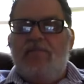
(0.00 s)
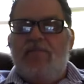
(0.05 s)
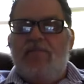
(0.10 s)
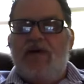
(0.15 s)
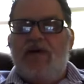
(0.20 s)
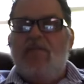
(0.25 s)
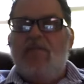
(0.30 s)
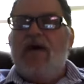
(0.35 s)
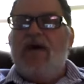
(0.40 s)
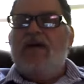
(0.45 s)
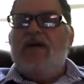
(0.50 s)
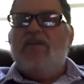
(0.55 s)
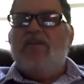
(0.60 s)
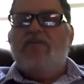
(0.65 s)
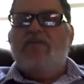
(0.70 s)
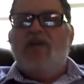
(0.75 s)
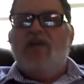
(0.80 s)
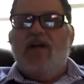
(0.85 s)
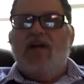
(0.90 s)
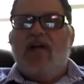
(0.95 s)
But we have
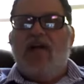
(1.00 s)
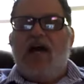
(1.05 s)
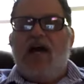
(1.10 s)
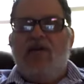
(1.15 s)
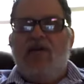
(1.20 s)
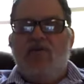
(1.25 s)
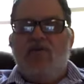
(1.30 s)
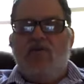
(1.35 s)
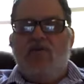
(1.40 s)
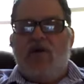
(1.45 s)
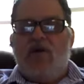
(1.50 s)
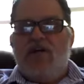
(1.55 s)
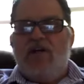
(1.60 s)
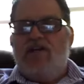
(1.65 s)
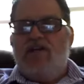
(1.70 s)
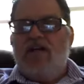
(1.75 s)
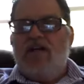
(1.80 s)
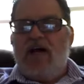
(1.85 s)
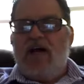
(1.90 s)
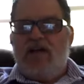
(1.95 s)
to pull everyone
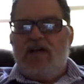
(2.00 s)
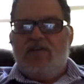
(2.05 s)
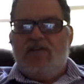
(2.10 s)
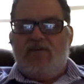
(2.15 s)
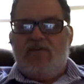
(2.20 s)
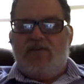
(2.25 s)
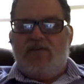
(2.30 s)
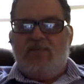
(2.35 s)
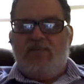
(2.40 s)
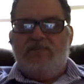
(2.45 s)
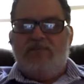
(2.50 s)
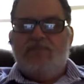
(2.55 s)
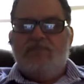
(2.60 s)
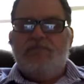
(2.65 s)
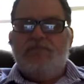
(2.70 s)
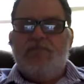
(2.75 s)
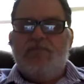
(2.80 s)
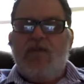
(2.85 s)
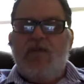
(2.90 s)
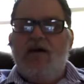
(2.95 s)
together.
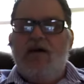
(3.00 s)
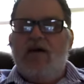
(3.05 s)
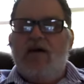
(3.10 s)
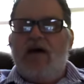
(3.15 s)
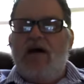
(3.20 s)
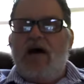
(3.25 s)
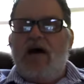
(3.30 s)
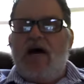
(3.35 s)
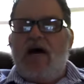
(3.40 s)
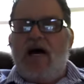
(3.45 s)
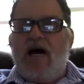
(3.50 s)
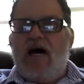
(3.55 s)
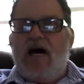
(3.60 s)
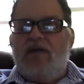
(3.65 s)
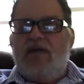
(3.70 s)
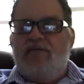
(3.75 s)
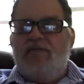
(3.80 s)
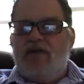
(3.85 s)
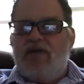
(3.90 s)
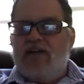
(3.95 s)

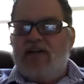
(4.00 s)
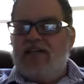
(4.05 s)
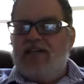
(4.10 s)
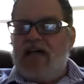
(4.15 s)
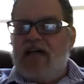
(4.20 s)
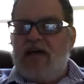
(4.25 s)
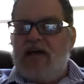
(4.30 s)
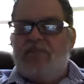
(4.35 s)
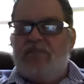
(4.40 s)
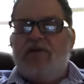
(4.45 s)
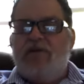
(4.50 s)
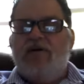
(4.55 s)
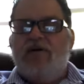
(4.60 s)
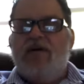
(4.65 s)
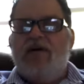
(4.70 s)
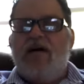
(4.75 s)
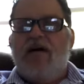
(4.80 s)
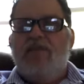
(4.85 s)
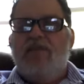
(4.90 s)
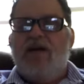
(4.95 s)
For
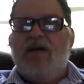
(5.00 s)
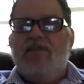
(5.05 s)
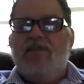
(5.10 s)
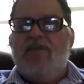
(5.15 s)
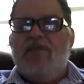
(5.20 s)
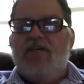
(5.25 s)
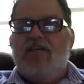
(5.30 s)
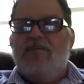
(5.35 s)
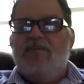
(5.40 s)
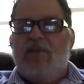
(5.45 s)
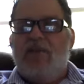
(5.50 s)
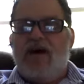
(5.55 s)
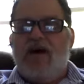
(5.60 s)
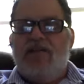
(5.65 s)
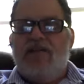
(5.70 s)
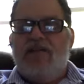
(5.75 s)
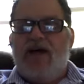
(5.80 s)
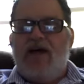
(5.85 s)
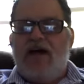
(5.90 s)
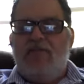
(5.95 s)
example, coming up this
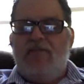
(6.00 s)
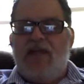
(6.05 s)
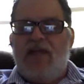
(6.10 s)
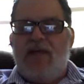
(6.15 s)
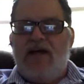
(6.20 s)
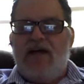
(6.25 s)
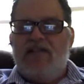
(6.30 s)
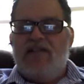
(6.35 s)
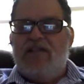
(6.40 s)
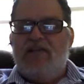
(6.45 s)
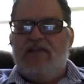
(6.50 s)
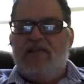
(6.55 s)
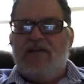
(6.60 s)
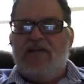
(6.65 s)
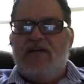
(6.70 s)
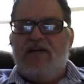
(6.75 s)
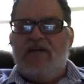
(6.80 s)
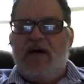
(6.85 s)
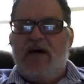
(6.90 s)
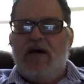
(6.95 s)
month on May
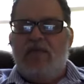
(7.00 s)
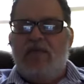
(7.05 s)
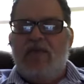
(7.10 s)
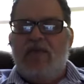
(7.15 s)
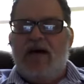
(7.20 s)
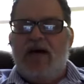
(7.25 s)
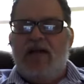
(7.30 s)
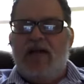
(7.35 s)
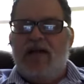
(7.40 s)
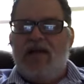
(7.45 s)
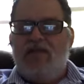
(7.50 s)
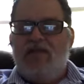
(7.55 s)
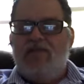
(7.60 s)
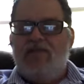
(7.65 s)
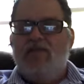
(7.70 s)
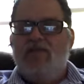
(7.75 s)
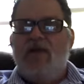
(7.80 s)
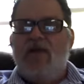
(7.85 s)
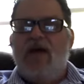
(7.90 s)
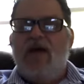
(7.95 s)

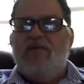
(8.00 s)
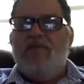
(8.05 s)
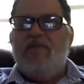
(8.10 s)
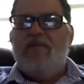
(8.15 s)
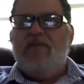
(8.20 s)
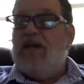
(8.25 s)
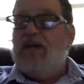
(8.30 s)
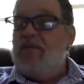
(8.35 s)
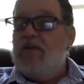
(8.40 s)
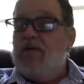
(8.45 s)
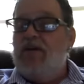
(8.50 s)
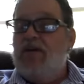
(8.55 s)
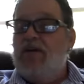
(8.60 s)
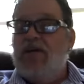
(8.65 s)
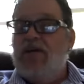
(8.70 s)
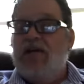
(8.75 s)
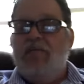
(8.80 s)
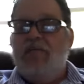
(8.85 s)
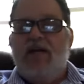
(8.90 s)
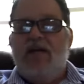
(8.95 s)
11th, we have a
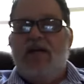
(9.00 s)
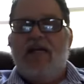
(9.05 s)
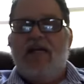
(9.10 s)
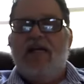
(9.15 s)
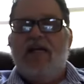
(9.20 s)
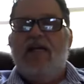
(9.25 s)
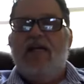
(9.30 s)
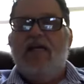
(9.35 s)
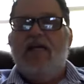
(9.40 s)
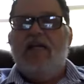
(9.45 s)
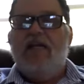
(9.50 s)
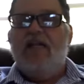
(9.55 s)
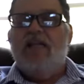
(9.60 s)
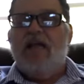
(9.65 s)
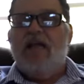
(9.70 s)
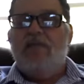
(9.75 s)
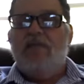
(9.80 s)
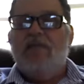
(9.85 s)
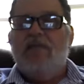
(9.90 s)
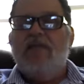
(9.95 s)
community meeting in
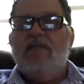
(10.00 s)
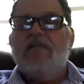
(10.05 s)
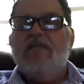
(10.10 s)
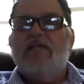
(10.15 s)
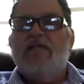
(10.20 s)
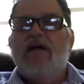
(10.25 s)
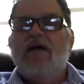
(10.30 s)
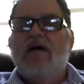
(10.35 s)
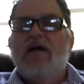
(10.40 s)
Columbus.